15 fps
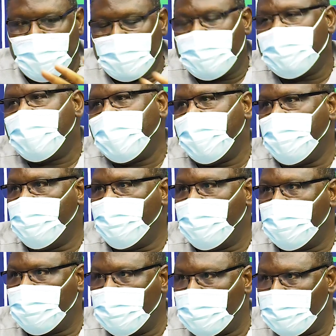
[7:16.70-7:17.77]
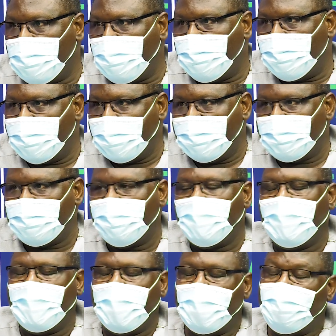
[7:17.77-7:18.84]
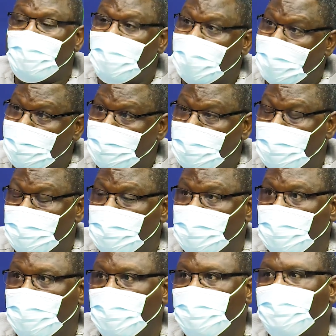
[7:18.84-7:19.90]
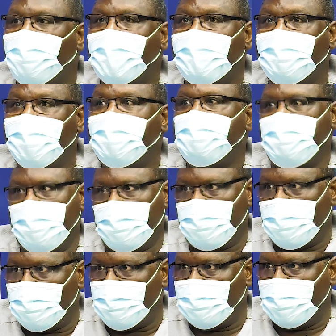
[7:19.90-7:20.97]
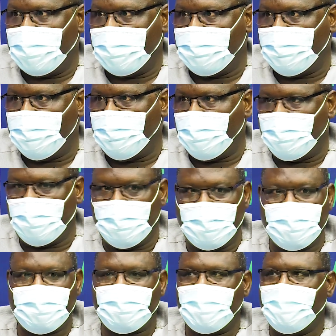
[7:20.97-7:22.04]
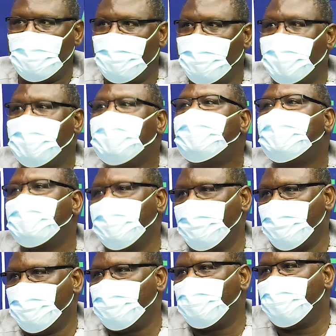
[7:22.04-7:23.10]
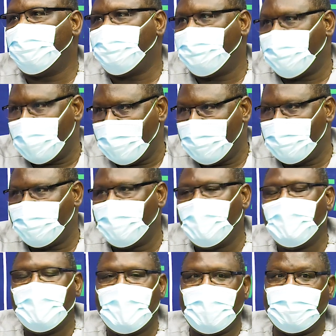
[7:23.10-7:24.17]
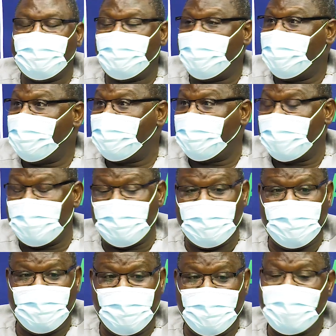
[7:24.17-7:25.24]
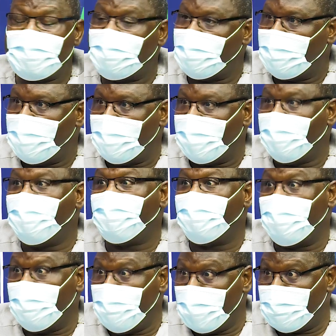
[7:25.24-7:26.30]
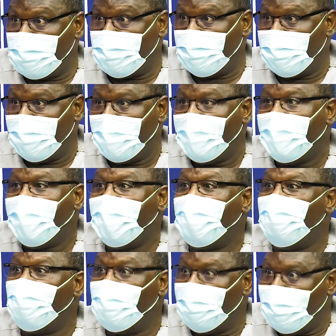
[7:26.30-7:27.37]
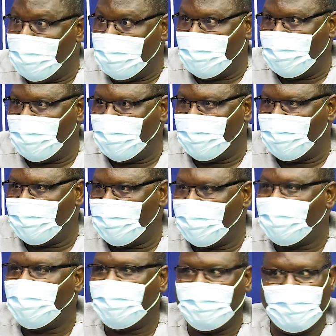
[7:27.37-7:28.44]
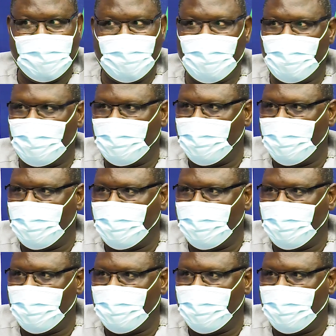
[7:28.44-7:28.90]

is higher education component, and we have also the research component, sure, because we need to provide, as I said, scientific information and knowledge that are tailored